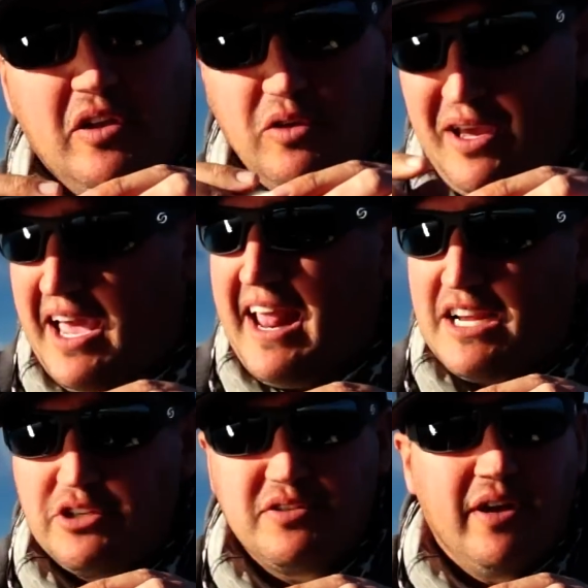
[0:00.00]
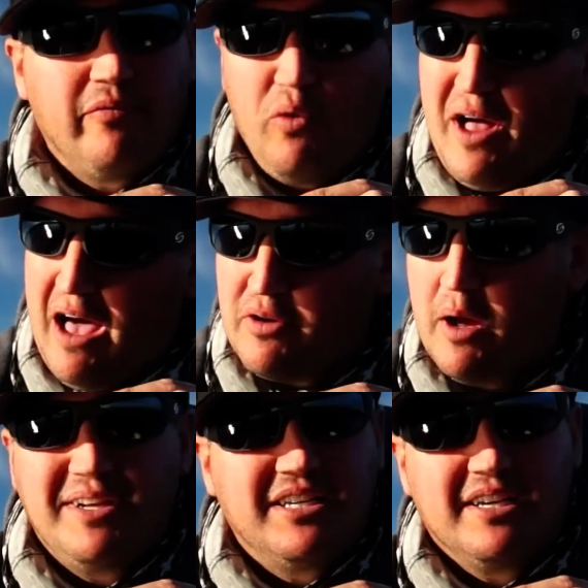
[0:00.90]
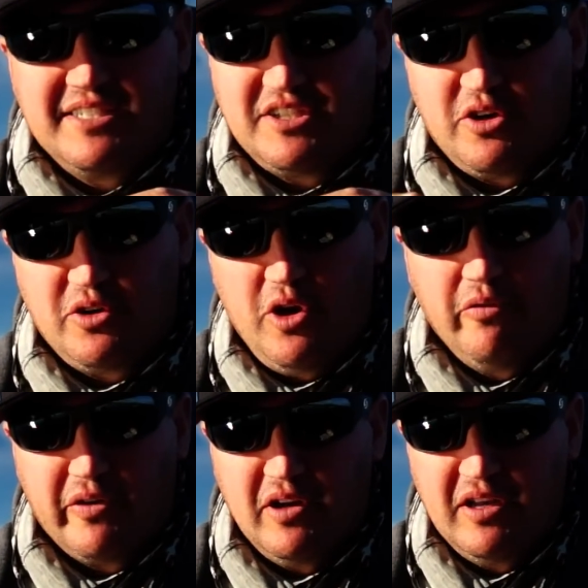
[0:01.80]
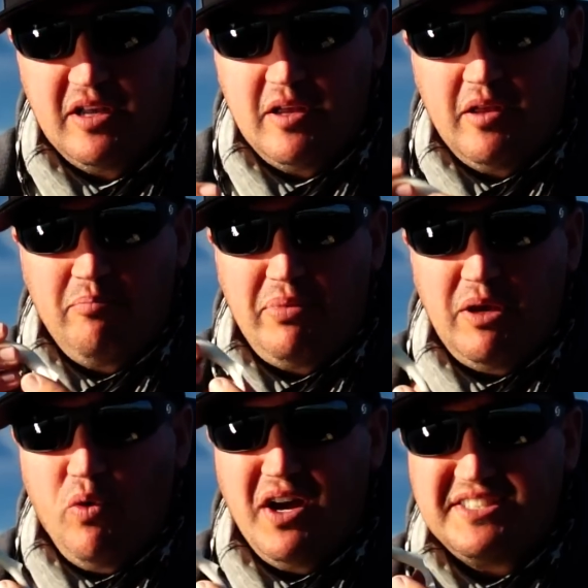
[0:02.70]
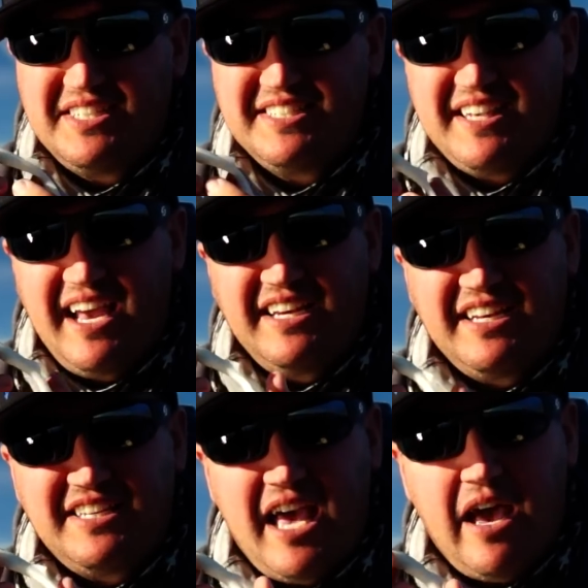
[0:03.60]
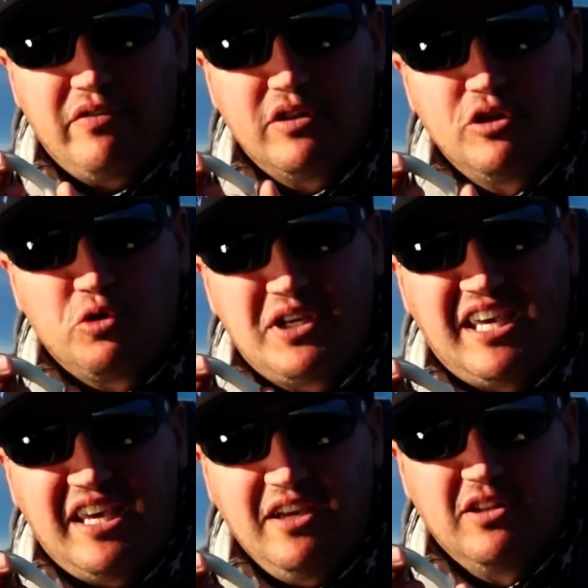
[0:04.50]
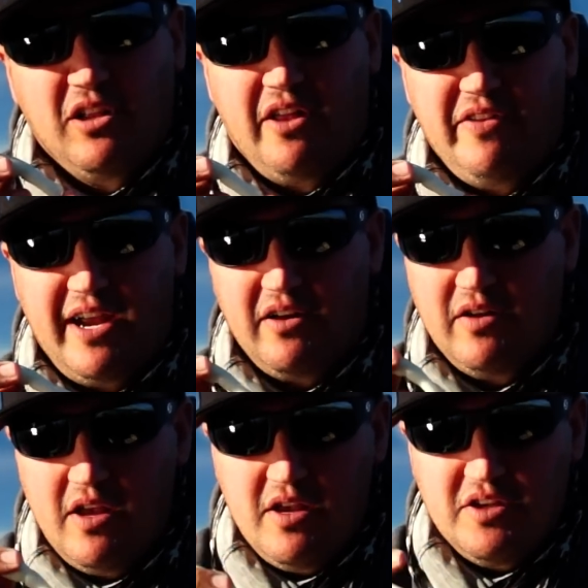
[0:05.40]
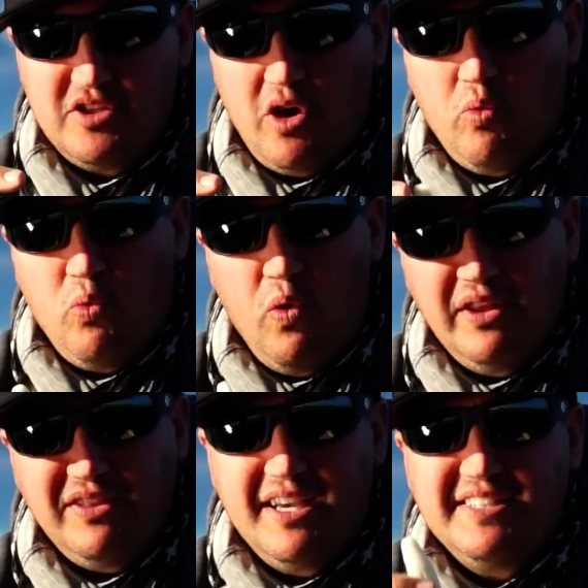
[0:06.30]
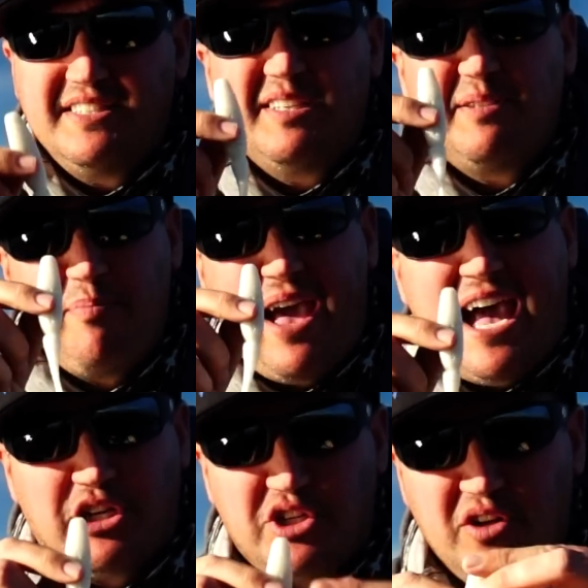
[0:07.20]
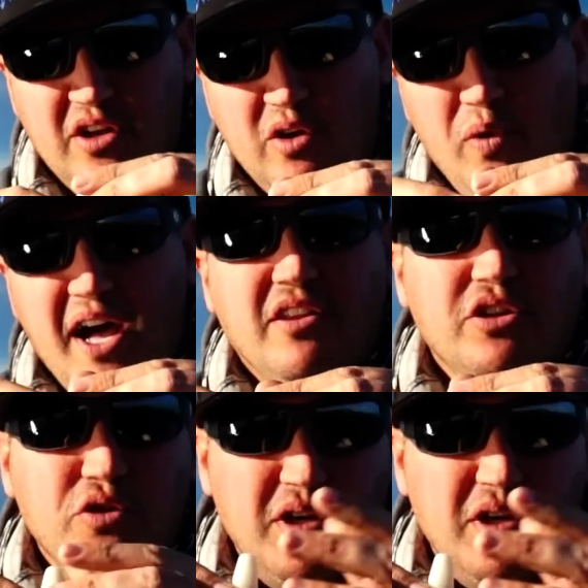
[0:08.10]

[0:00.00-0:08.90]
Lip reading: you gotta ask yourself, well, how come it doesn't turn over? BWAS designed it to have a little keel on there. So what does this match? Well, you